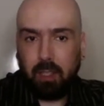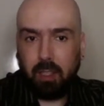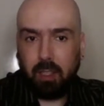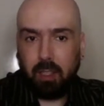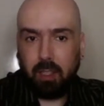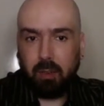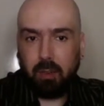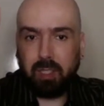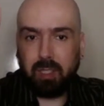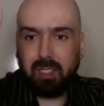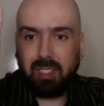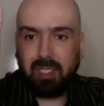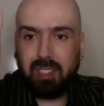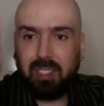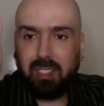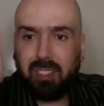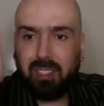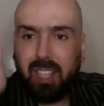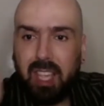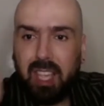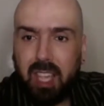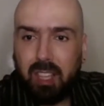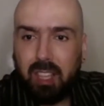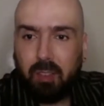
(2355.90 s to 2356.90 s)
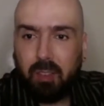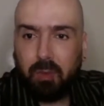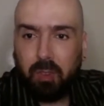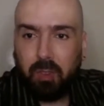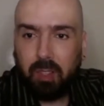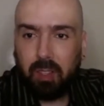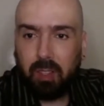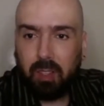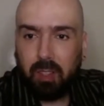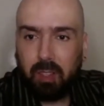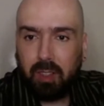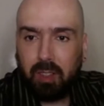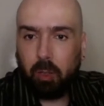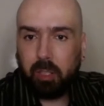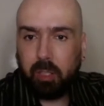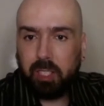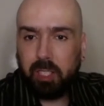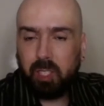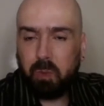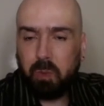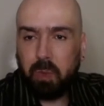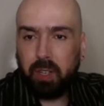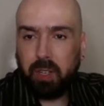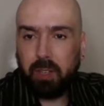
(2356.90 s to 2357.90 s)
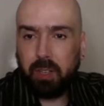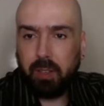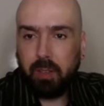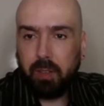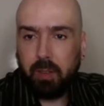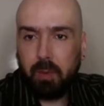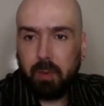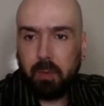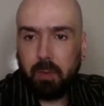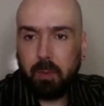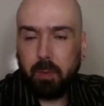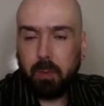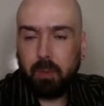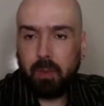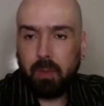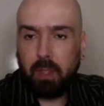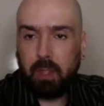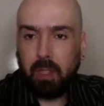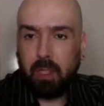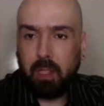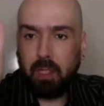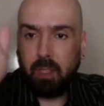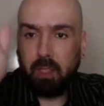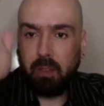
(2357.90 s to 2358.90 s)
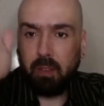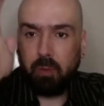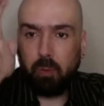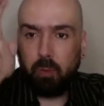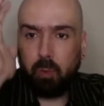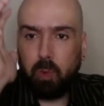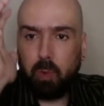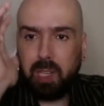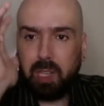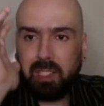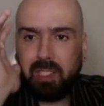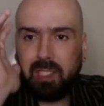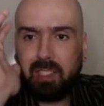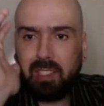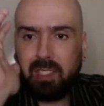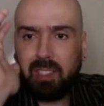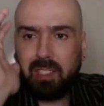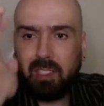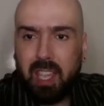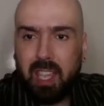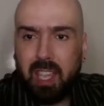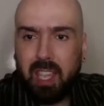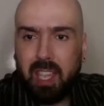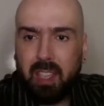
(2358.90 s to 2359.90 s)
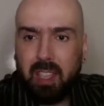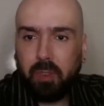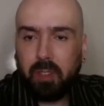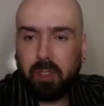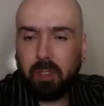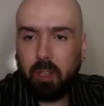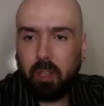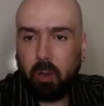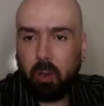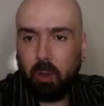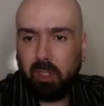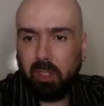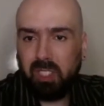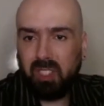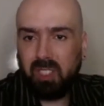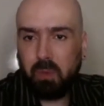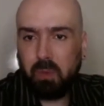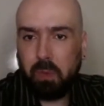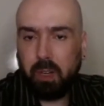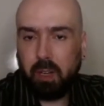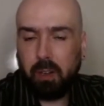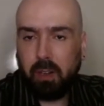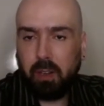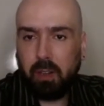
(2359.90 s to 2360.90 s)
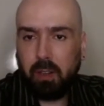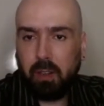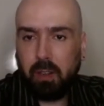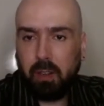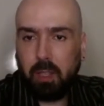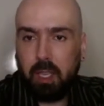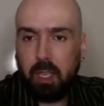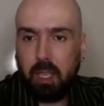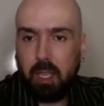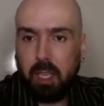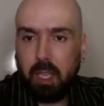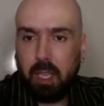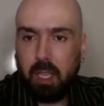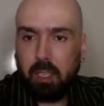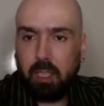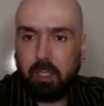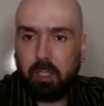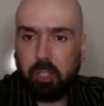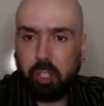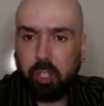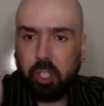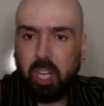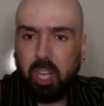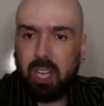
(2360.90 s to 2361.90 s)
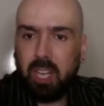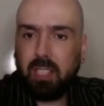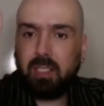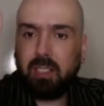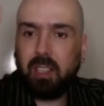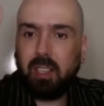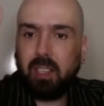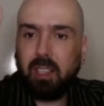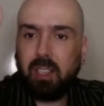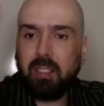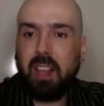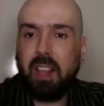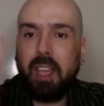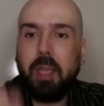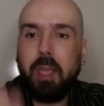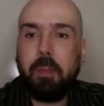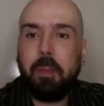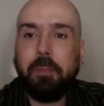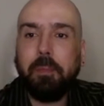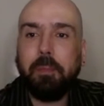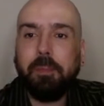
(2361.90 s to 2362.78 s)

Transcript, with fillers: Receive the Holy Spirit. Receive the Holy Spirit, in Jesus' name.